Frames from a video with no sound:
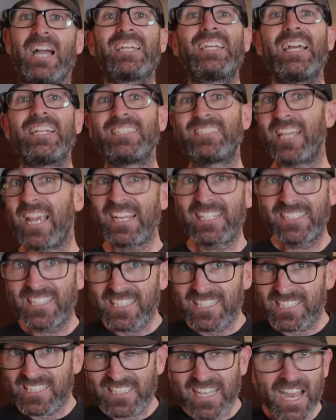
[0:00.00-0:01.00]
Again, take
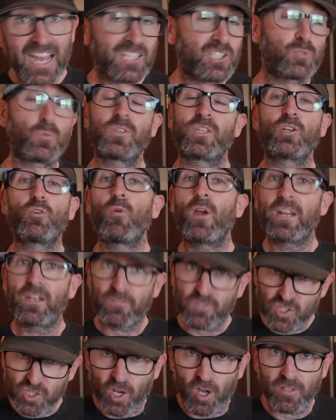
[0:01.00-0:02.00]
these stats with a grain
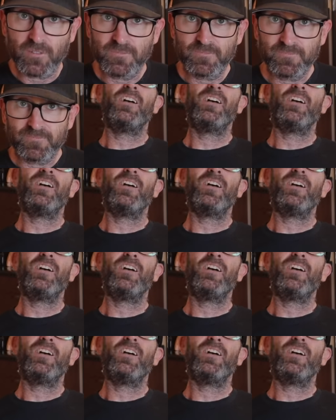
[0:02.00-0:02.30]
of salt.